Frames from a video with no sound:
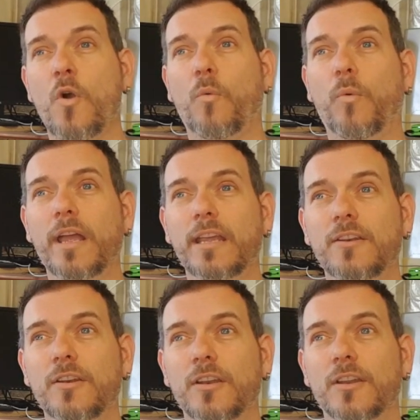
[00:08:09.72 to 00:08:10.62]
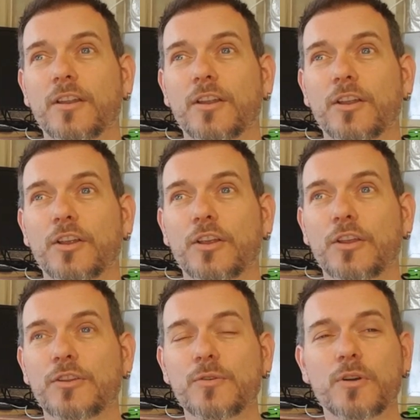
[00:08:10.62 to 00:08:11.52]
When
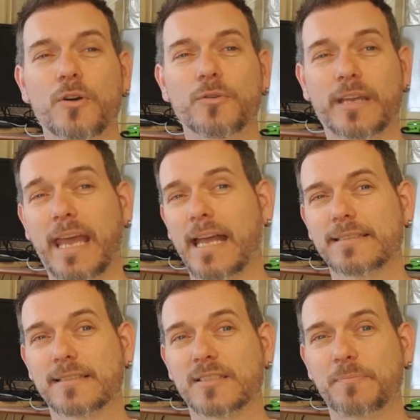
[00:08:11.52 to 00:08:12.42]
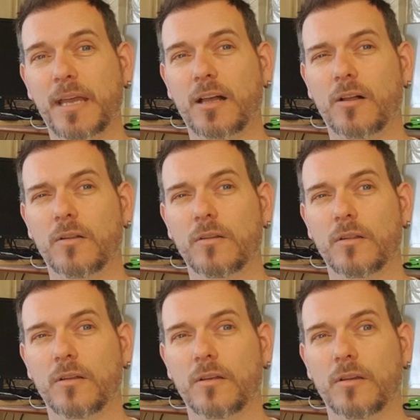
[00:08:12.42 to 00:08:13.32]
you go to cast a spell,
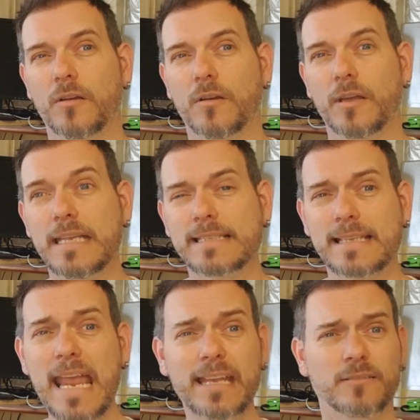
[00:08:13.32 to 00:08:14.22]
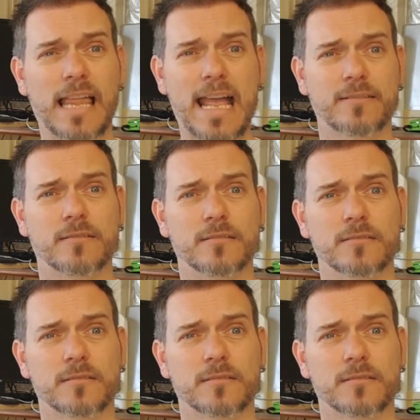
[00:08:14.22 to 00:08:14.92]
say it in Latin.